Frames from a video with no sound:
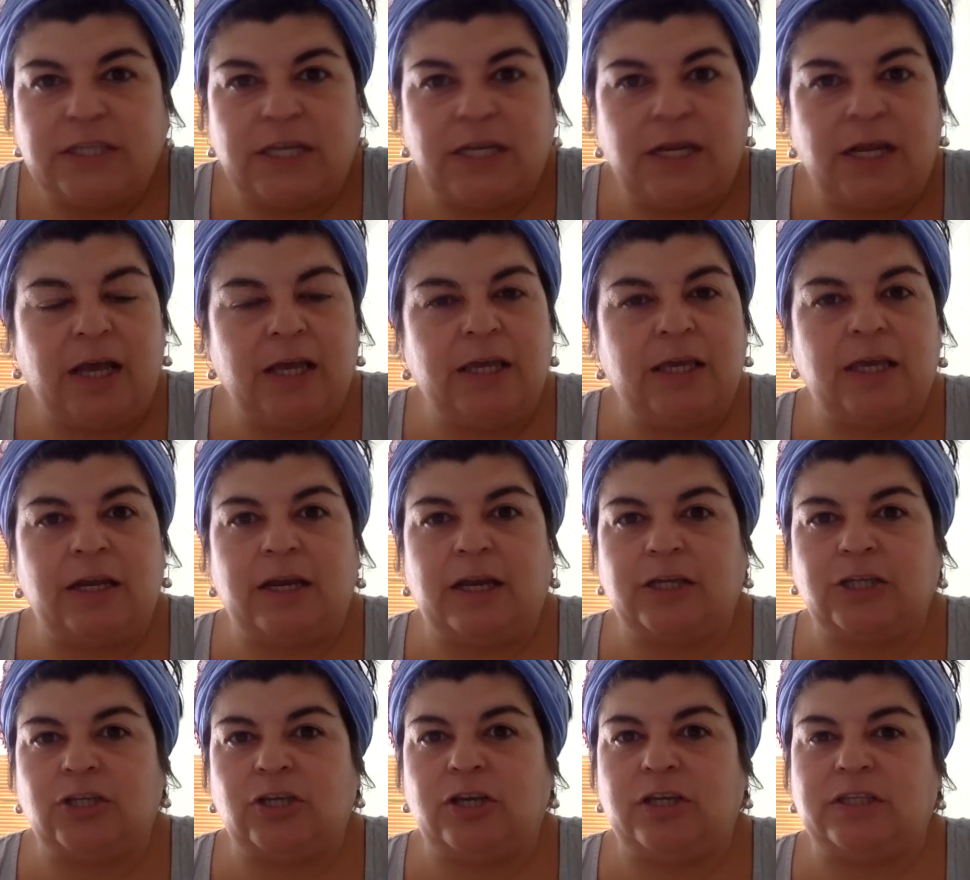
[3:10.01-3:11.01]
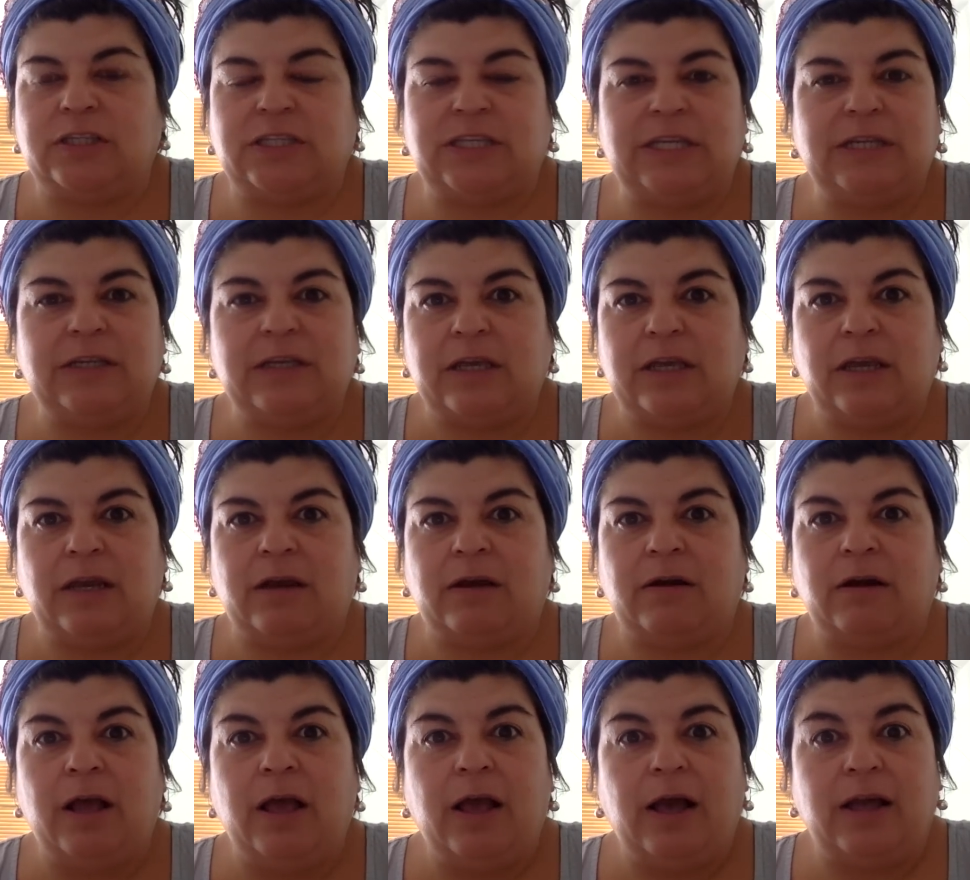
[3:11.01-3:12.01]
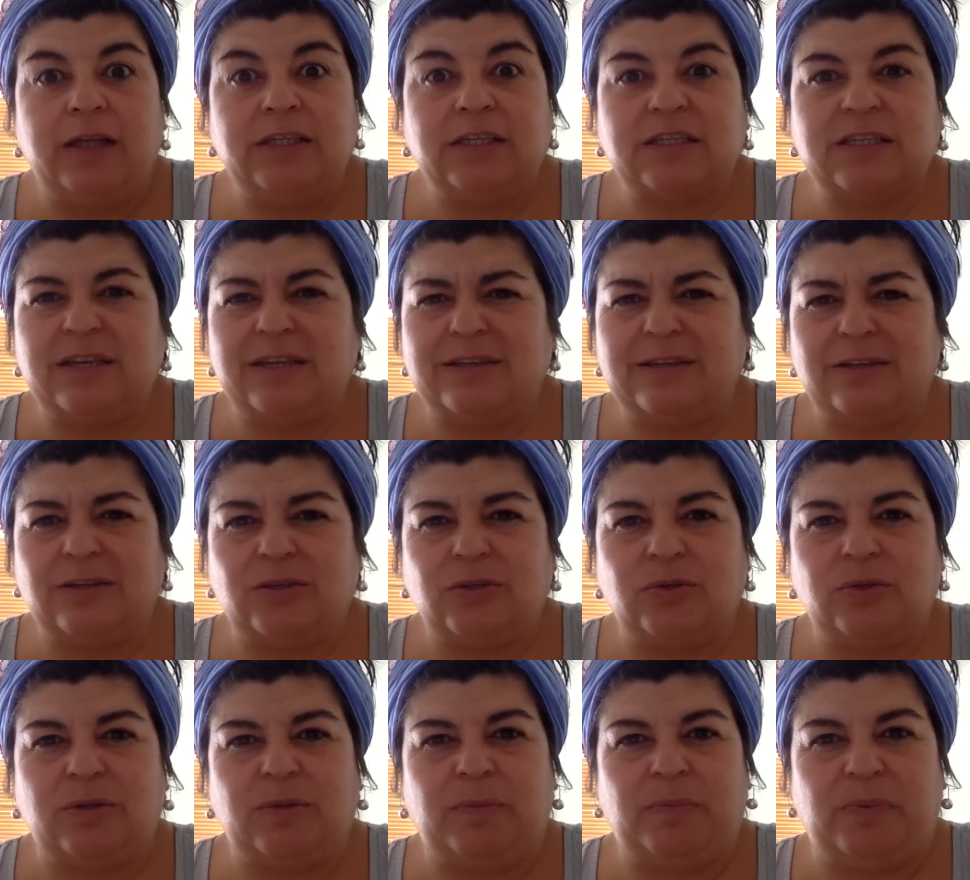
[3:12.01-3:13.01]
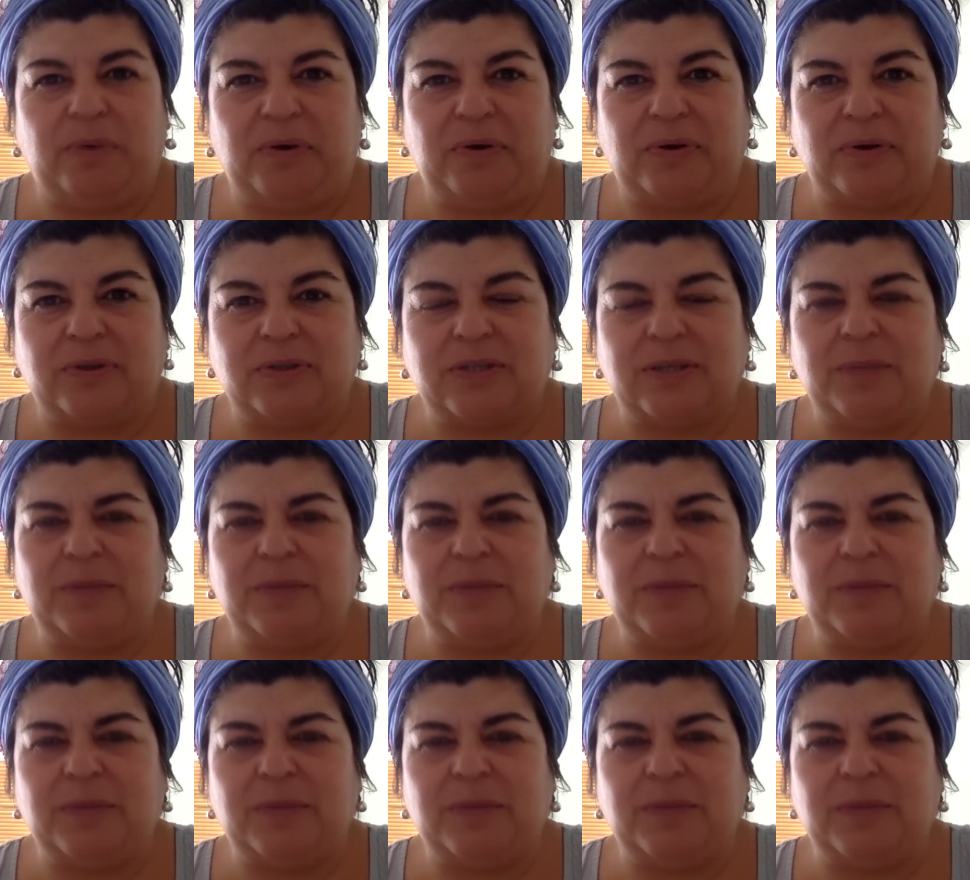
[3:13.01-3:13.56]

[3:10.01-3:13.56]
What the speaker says: and I can actually sit here and just listen to the birds.